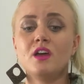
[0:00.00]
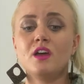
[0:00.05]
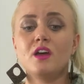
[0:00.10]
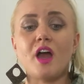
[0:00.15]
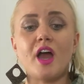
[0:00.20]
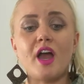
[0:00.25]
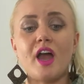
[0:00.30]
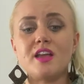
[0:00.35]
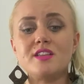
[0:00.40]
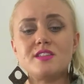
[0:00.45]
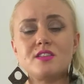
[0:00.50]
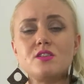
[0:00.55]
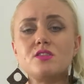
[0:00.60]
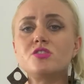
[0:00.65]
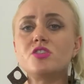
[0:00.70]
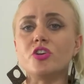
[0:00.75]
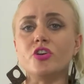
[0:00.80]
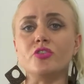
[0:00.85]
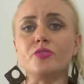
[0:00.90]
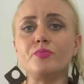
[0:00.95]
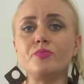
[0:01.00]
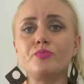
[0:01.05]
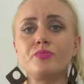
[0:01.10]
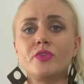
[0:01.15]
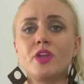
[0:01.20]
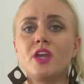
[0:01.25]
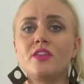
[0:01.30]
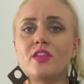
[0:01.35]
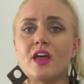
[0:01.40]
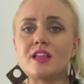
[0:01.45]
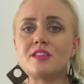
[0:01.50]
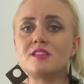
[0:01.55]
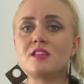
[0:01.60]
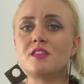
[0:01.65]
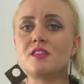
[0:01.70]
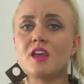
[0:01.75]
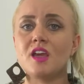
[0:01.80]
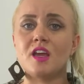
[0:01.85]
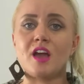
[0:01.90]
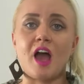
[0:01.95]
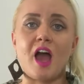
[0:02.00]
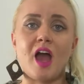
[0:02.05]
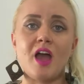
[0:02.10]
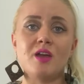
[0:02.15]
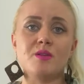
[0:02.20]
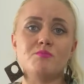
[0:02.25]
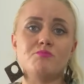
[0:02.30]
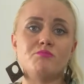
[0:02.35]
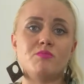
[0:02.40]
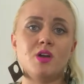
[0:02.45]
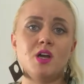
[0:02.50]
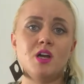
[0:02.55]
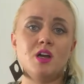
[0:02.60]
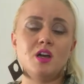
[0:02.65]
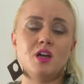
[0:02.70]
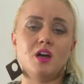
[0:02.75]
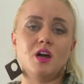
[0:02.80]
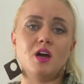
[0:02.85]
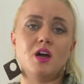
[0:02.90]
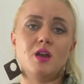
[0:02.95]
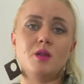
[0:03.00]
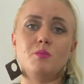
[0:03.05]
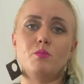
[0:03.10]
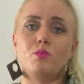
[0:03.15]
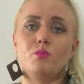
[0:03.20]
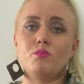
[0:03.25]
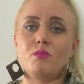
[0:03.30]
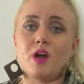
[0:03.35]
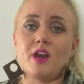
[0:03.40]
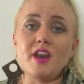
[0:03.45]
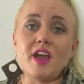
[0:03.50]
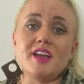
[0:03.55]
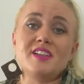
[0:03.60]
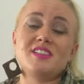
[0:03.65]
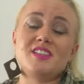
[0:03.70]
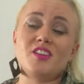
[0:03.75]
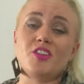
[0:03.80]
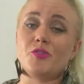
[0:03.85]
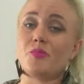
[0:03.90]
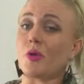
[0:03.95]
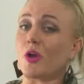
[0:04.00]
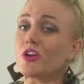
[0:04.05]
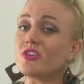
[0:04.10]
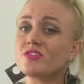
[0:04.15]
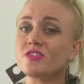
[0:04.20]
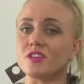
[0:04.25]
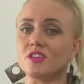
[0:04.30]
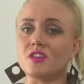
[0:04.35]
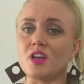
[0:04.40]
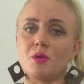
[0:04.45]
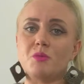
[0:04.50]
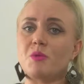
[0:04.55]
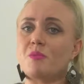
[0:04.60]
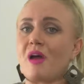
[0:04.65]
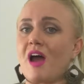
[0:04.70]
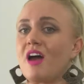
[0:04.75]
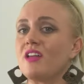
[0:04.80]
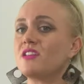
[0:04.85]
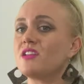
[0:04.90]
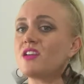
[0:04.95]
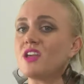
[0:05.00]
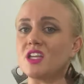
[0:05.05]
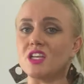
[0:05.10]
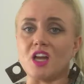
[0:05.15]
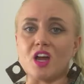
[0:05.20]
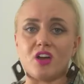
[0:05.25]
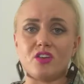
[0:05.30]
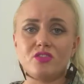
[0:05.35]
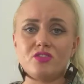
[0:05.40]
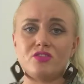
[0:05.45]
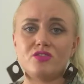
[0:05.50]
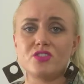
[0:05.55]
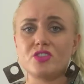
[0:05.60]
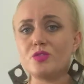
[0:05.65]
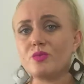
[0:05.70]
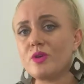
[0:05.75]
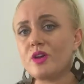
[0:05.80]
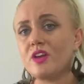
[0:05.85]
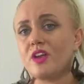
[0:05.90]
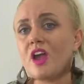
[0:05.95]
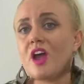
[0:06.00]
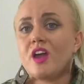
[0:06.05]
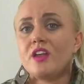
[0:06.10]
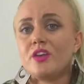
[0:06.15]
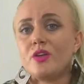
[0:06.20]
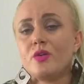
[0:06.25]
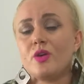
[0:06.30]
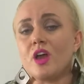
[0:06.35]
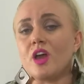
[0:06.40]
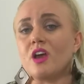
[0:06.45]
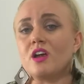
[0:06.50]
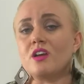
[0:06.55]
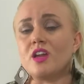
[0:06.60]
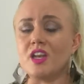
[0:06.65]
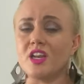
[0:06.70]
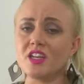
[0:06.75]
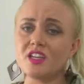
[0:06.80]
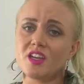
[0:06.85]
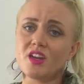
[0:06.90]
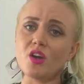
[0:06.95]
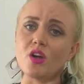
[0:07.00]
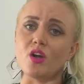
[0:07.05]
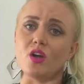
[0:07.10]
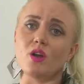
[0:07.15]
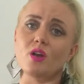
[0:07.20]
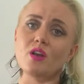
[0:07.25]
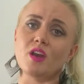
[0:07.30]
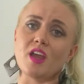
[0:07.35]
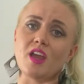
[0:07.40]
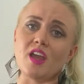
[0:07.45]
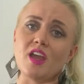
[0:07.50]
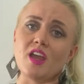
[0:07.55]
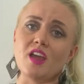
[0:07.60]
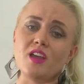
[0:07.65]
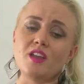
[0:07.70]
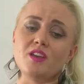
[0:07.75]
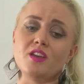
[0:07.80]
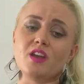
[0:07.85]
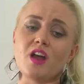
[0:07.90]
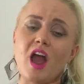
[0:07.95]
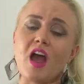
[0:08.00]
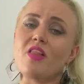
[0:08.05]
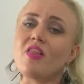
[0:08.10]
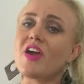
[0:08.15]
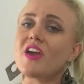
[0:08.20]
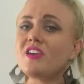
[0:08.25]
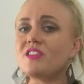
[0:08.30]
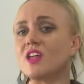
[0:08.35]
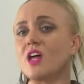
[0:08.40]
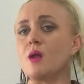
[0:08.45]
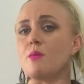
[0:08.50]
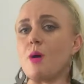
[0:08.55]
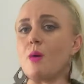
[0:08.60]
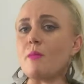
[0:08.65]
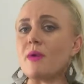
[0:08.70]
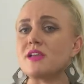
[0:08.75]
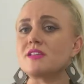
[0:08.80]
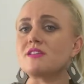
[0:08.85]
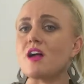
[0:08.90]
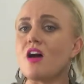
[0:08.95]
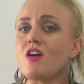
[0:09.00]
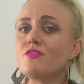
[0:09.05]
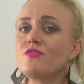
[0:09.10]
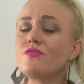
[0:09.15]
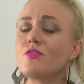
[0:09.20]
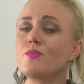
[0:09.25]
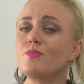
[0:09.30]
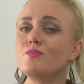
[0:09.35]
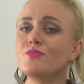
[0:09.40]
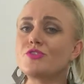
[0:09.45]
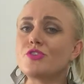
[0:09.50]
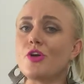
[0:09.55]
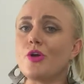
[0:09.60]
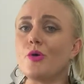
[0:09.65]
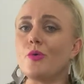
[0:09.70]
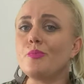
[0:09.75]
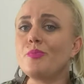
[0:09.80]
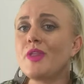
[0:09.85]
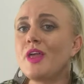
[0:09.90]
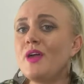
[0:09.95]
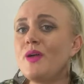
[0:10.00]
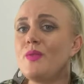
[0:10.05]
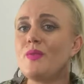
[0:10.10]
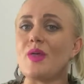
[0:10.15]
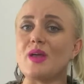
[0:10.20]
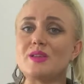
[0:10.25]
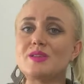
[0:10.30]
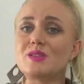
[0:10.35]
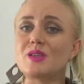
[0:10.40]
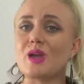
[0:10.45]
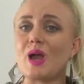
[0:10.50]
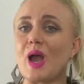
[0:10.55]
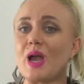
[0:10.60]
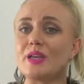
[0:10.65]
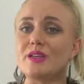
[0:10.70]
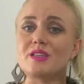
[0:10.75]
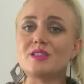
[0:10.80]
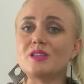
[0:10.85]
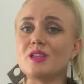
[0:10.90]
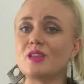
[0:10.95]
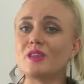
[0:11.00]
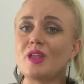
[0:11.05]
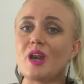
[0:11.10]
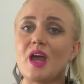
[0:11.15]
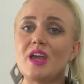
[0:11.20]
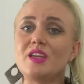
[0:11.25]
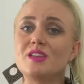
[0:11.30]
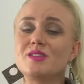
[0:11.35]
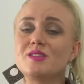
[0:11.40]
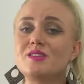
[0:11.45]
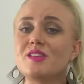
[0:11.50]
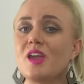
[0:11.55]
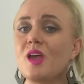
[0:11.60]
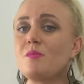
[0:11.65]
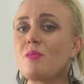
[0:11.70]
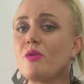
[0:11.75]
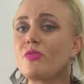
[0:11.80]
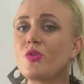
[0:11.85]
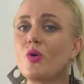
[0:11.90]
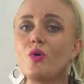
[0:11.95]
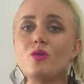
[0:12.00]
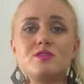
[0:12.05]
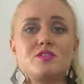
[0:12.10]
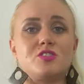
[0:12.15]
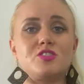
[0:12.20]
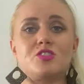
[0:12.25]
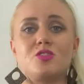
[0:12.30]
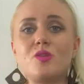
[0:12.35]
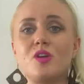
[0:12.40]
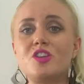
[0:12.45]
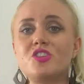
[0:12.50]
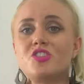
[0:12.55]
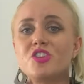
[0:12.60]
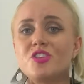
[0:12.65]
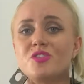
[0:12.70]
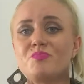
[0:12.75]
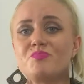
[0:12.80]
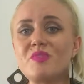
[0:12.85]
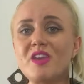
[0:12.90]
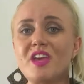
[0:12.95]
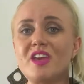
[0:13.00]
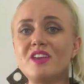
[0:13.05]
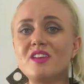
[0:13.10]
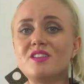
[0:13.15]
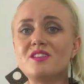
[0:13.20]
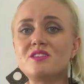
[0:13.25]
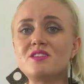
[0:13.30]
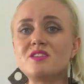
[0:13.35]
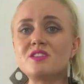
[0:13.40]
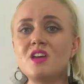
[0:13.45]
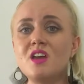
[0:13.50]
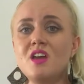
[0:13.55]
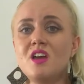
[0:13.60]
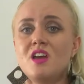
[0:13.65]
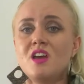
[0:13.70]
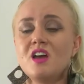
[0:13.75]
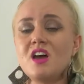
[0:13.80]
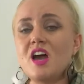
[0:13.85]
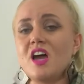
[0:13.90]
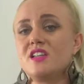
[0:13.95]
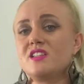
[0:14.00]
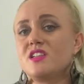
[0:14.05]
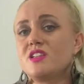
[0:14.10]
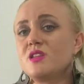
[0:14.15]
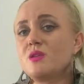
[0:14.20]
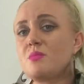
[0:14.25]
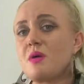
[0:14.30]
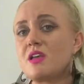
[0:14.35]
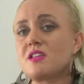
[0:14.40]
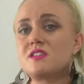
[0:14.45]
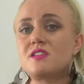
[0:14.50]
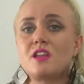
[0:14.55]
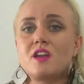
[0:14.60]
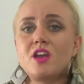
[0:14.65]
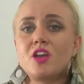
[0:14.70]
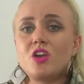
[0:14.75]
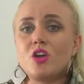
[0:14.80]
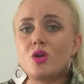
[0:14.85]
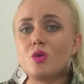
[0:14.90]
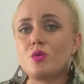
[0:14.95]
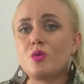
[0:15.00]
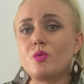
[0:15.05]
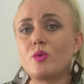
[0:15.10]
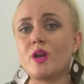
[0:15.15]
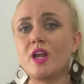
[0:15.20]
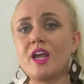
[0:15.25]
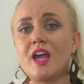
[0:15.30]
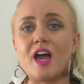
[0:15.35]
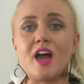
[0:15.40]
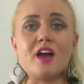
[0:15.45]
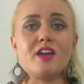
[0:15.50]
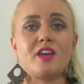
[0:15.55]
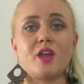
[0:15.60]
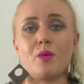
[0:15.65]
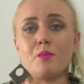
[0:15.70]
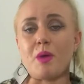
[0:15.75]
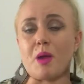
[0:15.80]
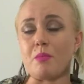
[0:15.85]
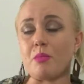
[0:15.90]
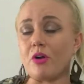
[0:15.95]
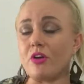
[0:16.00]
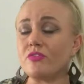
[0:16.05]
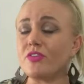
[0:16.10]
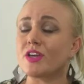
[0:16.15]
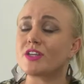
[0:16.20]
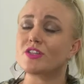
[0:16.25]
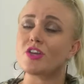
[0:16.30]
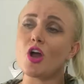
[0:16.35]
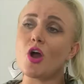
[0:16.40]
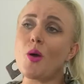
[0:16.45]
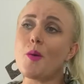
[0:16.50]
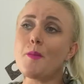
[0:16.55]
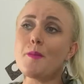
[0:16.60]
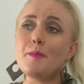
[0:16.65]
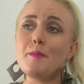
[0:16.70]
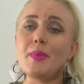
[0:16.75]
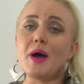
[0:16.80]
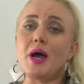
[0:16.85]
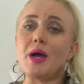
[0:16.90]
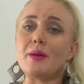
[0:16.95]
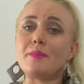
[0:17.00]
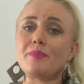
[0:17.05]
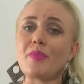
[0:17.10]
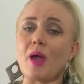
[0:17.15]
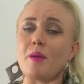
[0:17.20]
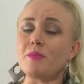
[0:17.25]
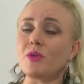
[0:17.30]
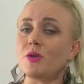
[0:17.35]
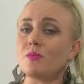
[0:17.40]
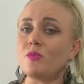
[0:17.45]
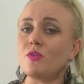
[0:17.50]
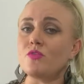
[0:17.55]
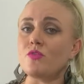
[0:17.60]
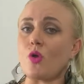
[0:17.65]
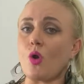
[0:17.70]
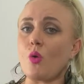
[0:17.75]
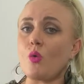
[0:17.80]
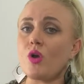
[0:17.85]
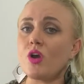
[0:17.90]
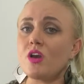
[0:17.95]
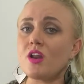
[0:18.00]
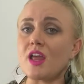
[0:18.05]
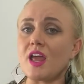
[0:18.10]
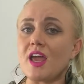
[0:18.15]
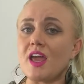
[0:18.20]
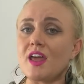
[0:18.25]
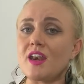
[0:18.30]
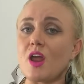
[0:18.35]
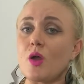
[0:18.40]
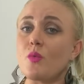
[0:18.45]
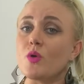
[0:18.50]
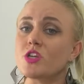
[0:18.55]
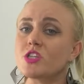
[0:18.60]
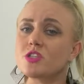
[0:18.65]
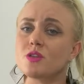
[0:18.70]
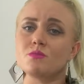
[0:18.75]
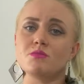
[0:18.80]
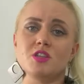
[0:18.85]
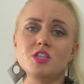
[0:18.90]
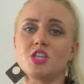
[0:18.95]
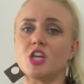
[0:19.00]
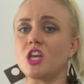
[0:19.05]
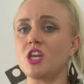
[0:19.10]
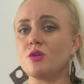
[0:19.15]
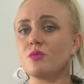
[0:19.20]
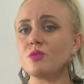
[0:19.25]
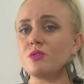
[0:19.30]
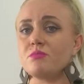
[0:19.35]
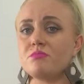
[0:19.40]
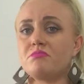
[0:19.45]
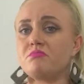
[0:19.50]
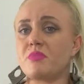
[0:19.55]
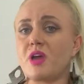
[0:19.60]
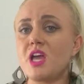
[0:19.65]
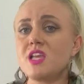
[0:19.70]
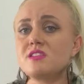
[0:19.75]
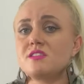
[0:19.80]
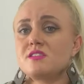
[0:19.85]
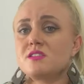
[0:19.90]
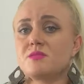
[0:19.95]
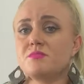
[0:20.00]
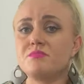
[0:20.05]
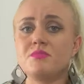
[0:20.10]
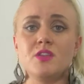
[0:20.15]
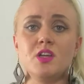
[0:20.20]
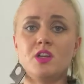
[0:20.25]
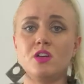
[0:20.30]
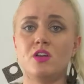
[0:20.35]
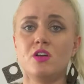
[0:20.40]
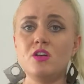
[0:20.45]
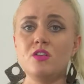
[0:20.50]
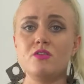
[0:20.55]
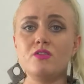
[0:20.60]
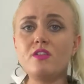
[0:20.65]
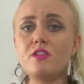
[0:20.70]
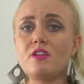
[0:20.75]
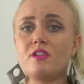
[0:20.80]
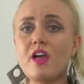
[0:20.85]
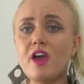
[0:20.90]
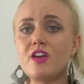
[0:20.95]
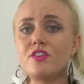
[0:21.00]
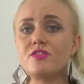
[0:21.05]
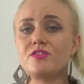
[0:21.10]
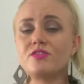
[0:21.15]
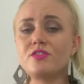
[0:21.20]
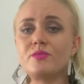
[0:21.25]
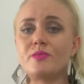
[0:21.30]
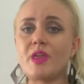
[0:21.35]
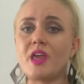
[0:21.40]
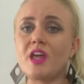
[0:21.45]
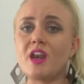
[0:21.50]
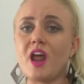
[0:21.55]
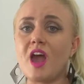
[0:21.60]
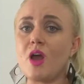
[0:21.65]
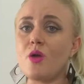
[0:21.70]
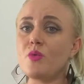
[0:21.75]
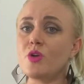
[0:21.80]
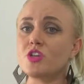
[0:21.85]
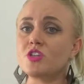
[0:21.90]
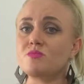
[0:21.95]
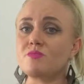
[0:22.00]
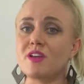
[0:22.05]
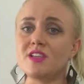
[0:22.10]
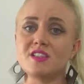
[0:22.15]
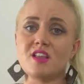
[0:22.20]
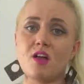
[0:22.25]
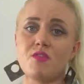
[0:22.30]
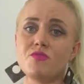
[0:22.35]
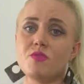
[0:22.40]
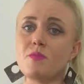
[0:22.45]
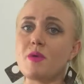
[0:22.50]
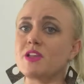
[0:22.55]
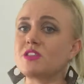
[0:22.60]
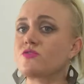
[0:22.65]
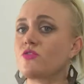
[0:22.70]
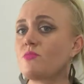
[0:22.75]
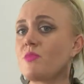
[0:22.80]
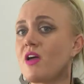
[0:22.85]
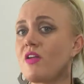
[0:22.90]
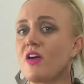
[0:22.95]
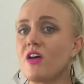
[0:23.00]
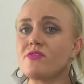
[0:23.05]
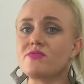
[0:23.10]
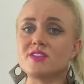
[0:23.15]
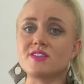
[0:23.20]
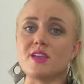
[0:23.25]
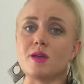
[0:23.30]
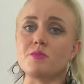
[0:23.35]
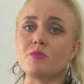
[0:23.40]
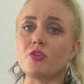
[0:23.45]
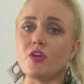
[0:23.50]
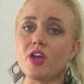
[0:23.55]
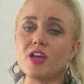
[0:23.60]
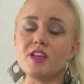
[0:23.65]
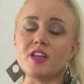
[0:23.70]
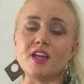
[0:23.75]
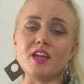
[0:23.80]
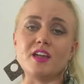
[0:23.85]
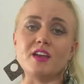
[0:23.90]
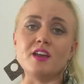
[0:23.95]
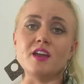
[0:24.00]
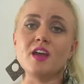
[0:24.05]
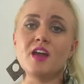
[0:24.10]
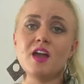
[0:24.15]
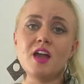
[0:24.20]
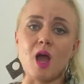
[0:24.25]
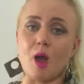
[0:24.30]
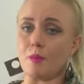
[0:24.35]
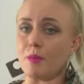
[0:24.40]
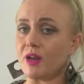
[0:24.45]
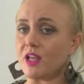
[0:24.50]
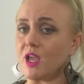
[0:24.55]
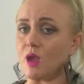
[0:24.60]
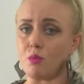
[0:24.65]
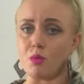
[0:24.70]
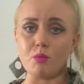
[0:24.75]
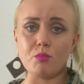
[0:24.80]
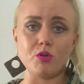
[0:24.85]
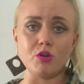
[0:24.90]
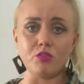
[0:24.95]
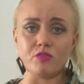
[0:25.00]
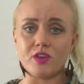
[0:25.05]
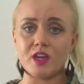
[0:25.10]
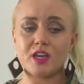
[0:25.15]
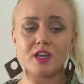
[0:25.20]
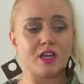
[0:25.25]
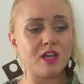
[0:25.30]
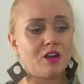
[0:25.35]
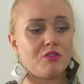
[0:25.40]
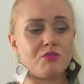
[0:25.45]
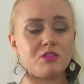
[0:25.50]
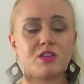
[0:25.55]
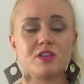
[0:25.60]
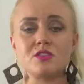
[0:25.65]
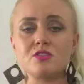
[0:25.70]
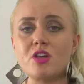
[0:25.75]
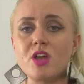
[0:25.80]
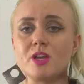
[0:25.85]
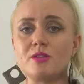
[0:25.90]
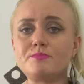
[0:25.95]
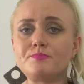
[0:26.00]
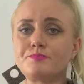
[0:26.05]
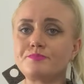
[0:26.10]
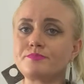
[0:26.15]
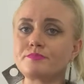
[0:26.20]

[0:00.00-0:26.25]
I still do. And that's the thing. I'm a nice enough person. I'm empathic enough to where, yeah, I do care, and it did hurt. And I like that about myself. So that's the kindest thing that I can say about the whole situation is I did the best that I could what I had. Am I perfect? No, but I'm going to move forward, and I wish them the genuine best for their life. And I wish myself the best for my life because I'm great and I'm going to keep improving and everything's great.